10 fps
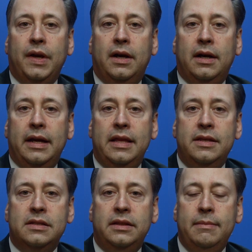uh, and
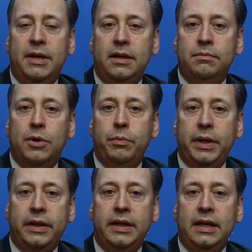this limited
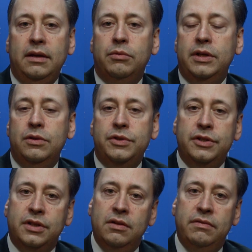mobility
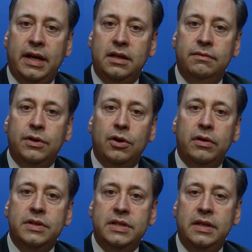reduces convective
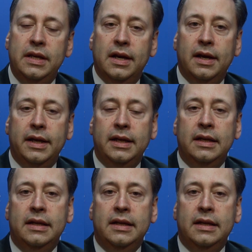currents in the eye,